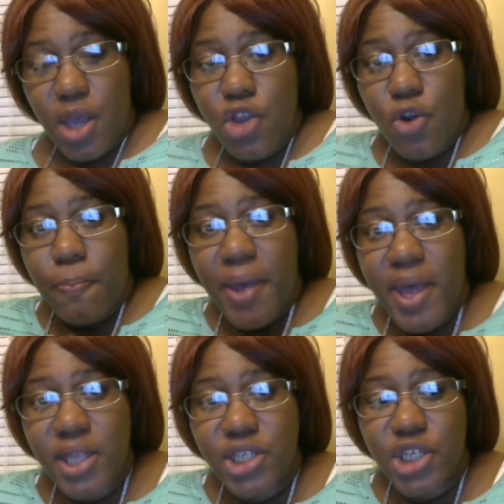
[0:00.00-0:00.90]
your
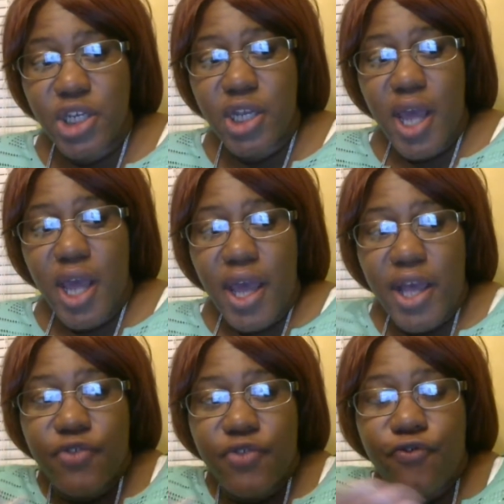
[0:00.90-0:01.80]
pension
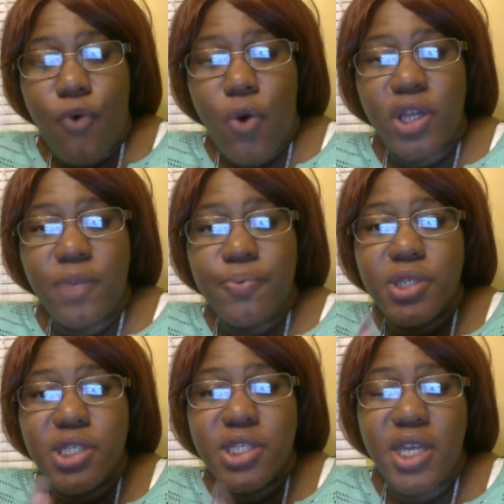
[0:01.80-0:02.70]
is 40%
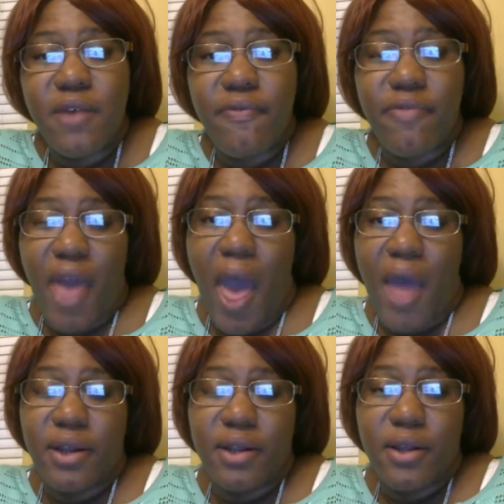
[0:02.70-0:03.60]
of that.
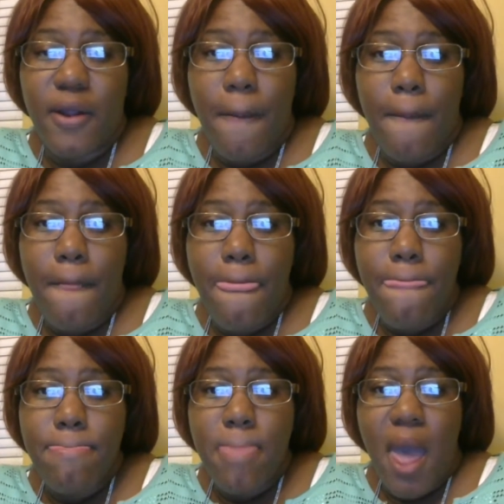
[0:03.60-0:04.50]

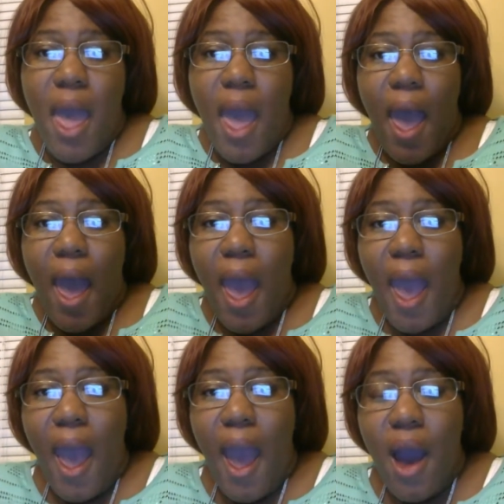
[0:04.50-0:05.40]

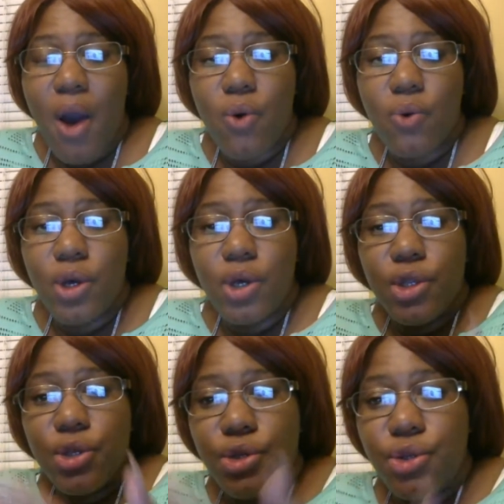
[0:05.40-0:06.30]
How
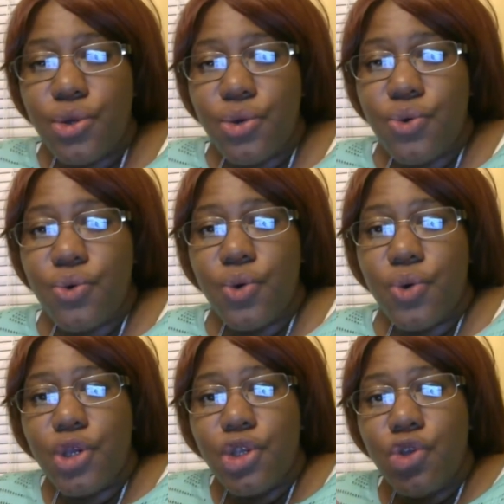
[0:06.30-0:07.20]
do
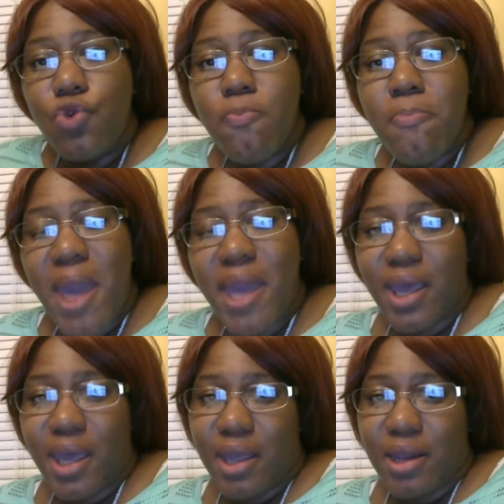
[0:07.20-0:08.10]
you
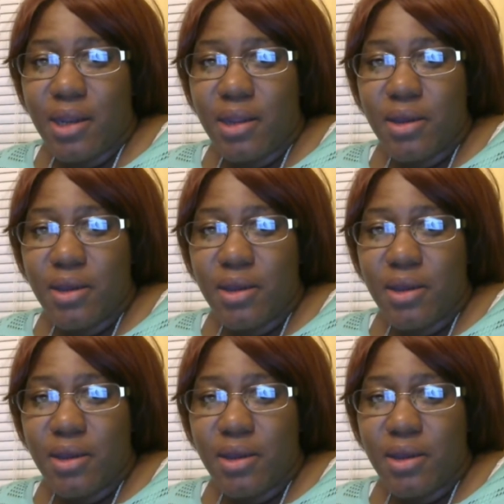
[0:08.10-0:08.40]
make it?